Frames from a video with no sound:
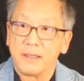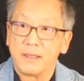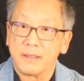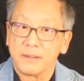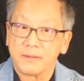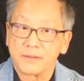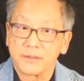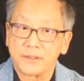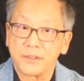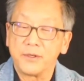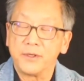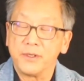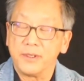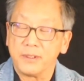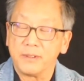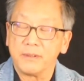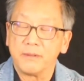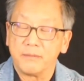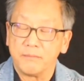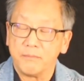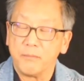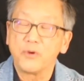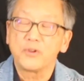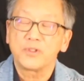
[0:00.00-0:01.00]
certain,
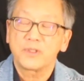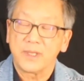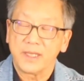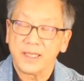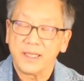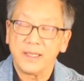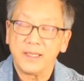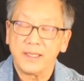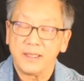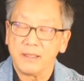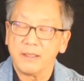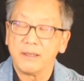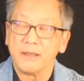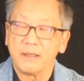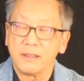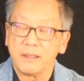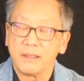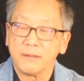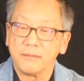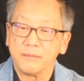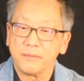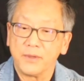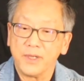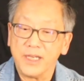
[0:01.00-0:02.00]
mostly
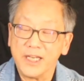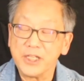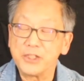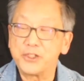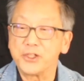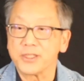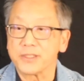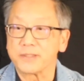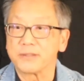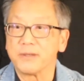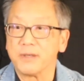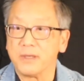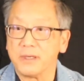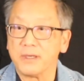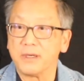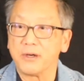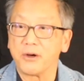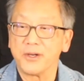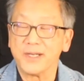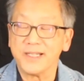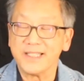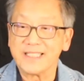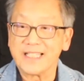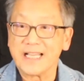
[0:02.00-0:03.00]
religious
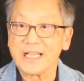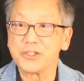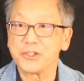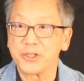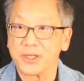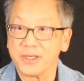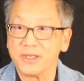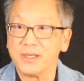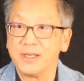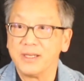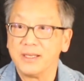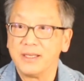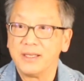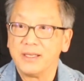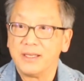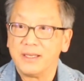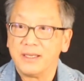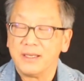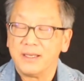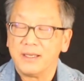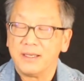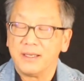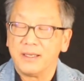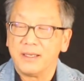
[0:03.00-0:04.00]
organization.
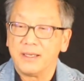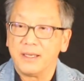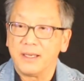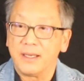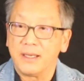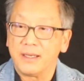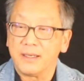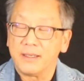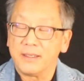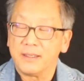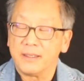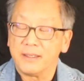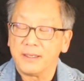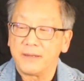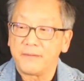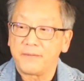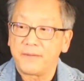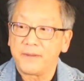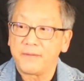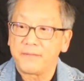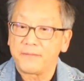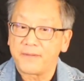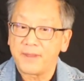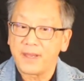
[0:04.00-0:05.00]
And I
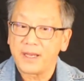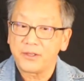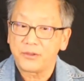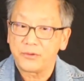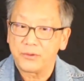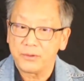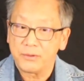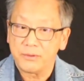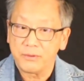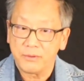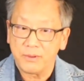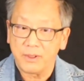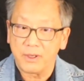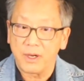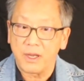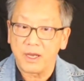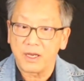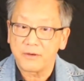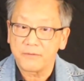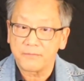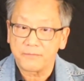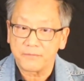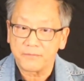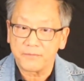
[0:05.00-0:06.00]
think thanks to a lot
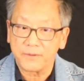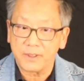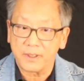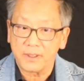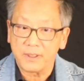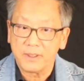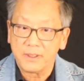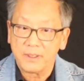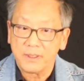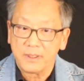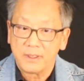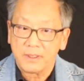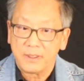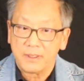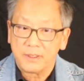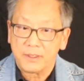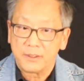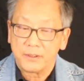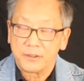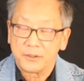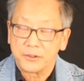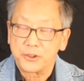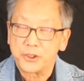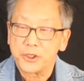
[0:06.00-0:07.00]
of
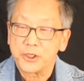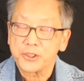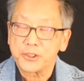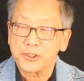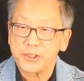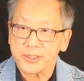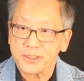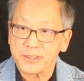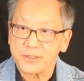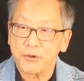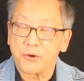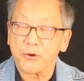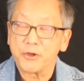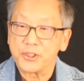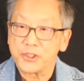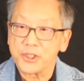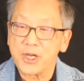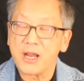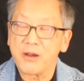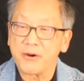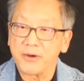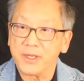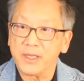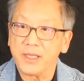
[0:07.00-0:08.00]
churches, Orange
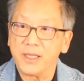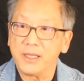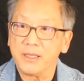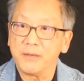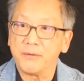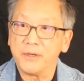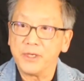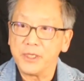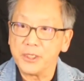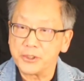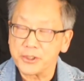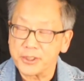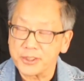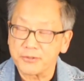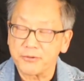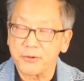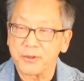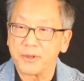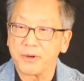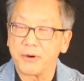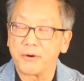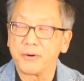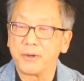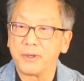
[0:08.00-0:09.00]
County, religious
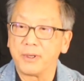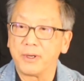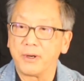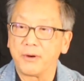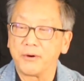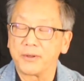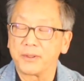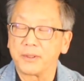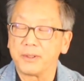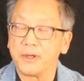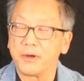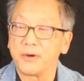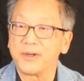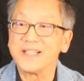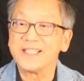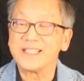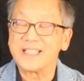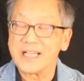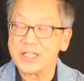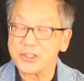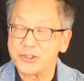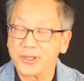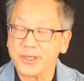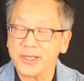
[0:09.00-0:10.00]

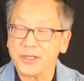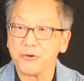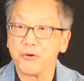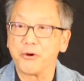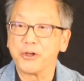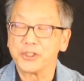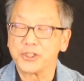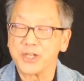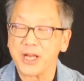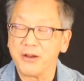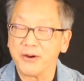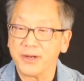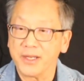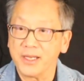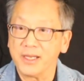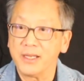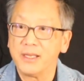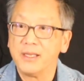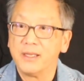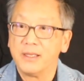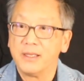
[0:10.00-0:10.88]
organization in Orange County